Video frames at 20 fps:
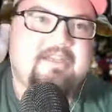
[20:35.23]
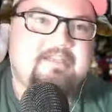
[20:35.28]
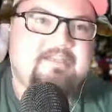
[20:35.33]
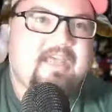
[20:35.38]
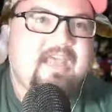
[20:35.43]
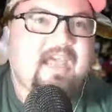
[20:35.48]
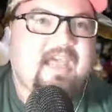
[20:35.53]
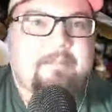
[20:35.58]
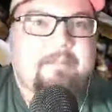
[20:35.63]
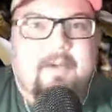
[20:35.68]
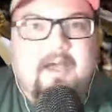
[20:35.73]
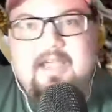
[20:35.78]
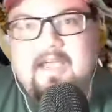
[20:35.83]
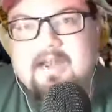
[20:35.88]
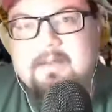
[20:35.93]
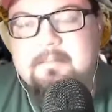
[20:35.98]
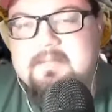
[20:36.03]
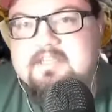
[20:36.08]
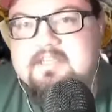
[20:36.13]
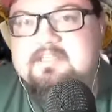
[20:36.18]
damn, I
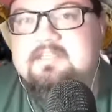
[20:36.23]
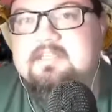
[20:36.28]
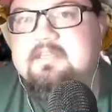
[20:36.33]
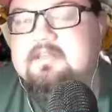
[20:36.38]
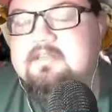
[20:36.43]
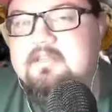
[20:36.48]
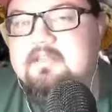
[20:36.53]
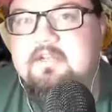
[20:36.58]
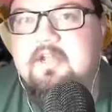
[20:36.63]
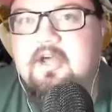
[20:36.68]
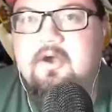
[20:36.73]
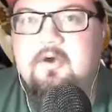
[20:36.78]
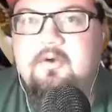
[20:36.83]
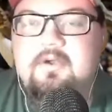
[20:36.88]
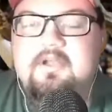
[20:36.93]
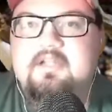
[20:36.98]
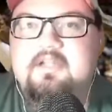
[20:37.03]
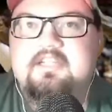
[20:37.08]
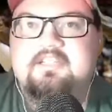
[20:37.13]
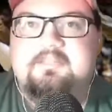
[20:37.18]
kind of miss it.
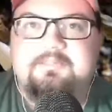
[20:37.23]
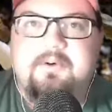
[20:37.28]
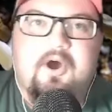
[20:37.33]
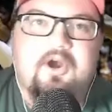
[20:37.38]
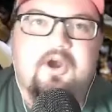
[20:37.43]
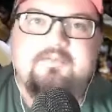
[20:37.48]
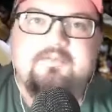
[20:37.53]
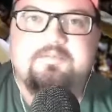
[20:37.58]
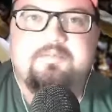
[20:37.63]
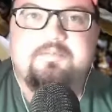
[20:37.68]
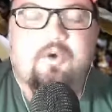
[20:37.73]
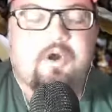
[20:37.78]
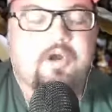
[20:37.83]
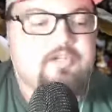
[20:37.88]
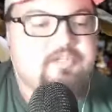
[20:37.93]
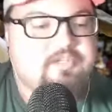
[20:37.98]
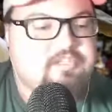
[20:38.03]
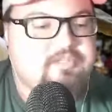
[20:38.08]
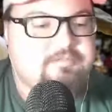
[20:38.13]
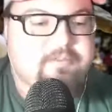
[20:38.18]
It's part of
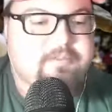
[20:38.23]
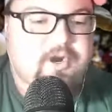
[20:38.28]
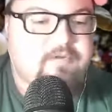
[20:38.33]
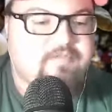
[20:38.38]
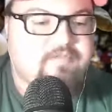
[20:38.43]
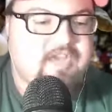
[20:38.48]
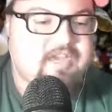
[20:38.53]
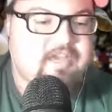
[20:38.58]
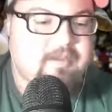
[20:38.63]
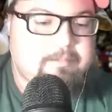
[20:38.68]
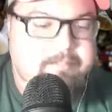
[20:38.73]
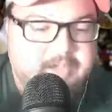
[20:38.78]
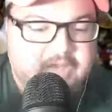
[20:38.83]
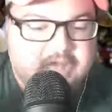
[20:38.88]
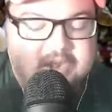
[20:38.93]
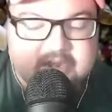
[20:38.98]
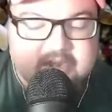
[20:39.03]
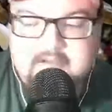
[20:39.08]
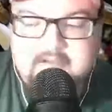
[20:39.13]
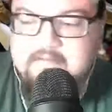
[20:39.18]
sports. It's part of that
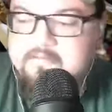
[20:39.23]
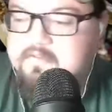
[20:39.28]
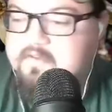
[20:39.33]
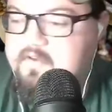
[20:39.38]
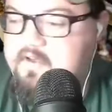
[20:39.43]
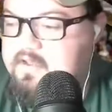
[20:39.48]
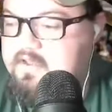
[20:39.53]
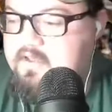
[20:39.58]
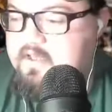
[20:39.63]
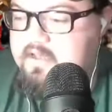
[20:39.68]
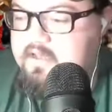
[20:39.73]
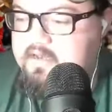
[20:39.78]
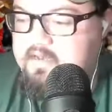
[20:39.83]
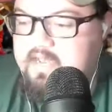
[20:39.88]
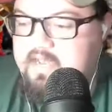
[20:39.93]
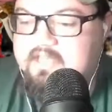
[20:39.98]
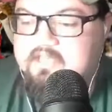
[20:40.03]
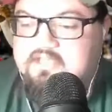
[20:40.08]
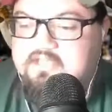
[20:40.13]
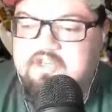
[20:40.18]
competitive
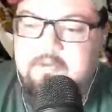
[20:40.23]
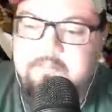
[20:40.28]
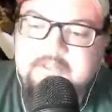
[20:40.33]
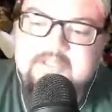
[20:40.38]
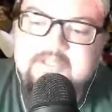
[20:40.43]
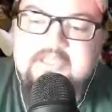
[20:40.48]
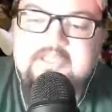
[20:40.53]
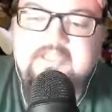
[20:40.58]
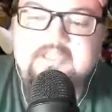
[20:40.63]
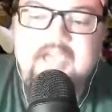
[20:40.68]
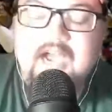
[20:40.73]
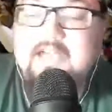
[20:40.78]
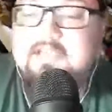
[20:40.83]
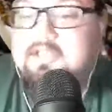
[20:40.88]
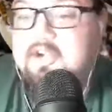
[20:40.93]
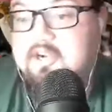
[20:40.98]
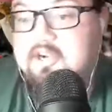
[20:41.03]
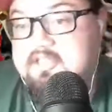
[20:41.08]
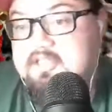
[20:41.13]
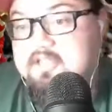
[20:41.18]
nature. But these guys
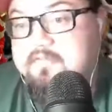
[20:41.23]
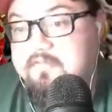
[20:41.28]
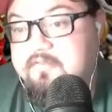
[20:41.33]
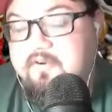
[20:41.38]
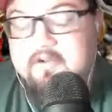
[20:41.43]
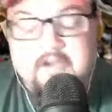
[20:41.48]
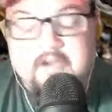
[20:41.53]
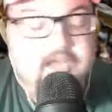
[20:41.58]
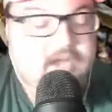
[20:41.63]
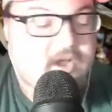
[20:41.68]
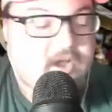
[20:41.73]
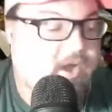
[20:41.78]
are different now.